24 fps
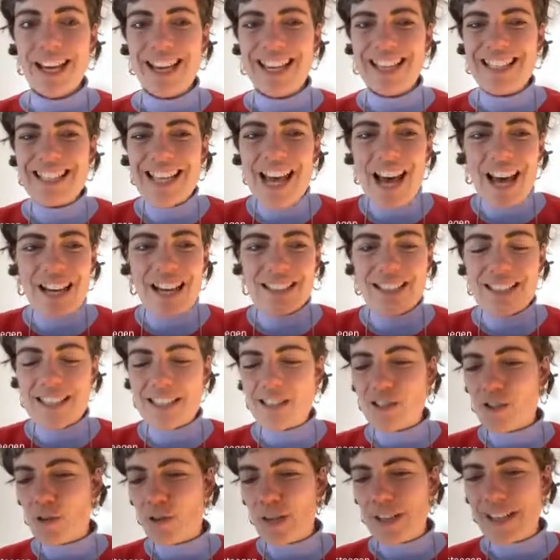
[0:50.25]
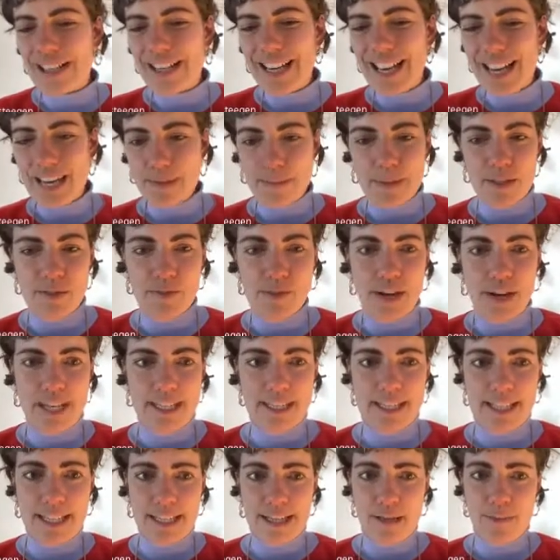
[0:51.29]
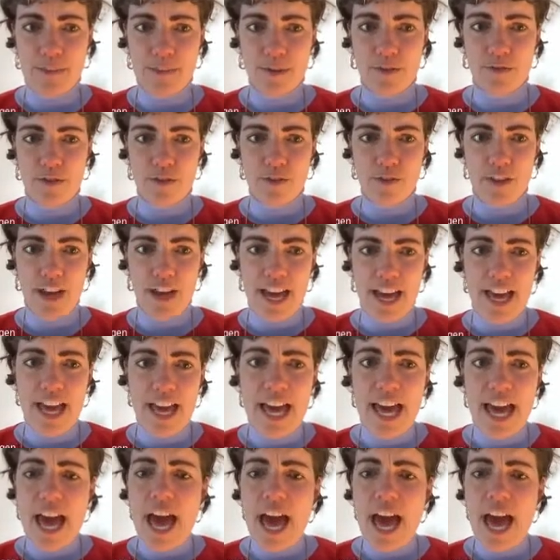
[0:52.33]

It's hard because there's not heaps of great synonyms for fair,